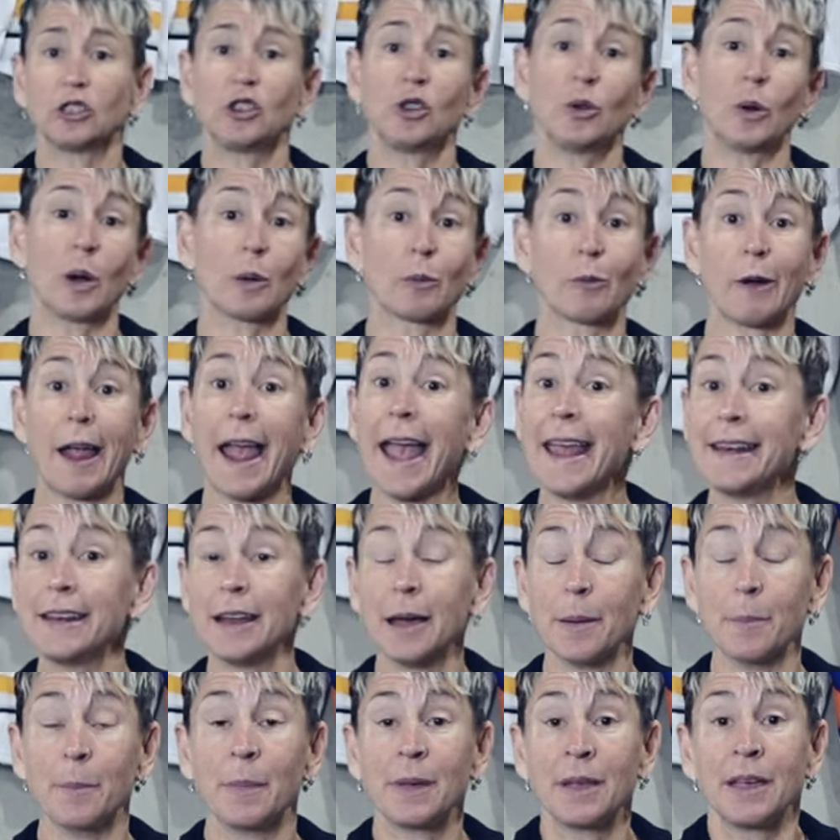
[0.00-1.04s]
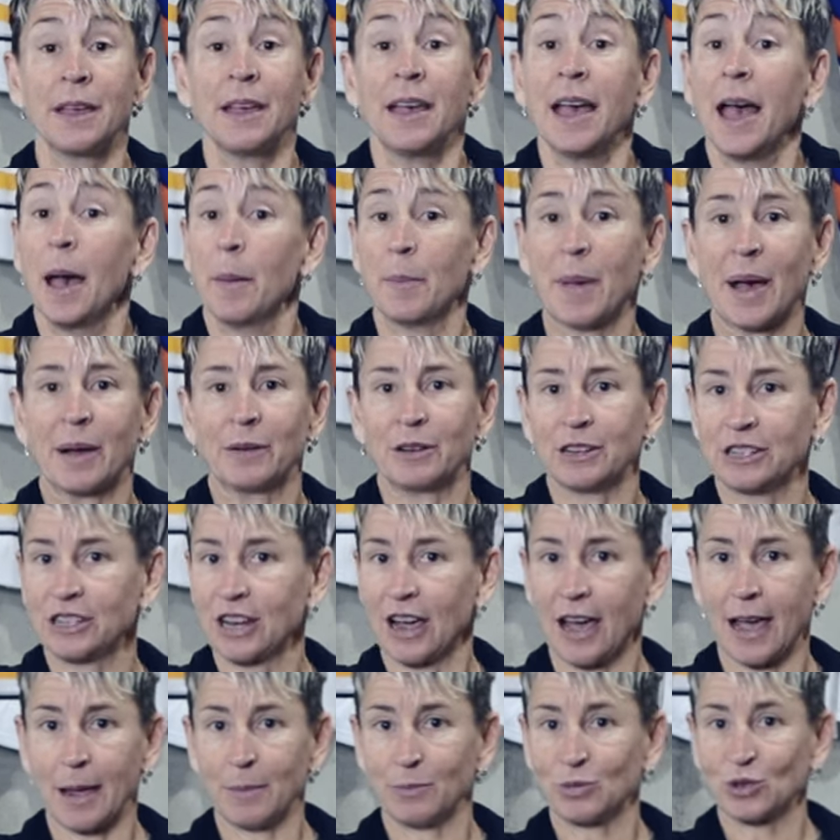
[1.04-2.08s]
to a random amount of
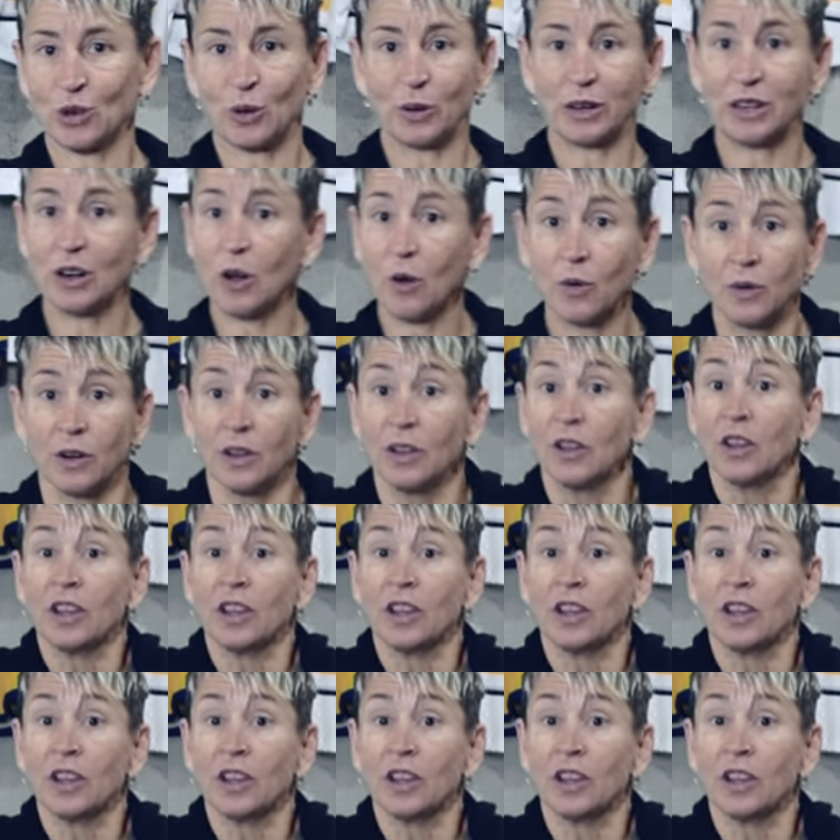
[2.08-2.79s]
time so we don't